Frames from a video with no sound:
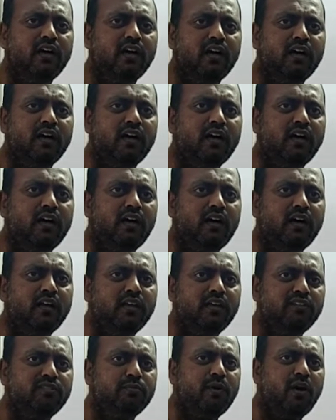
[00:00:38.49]
uh,
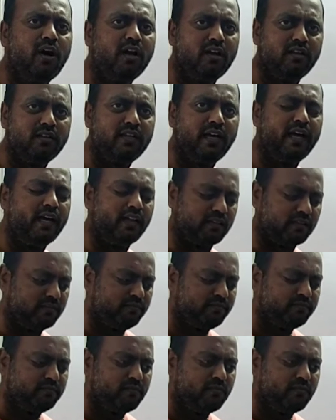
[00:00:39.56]
is born on the Earth.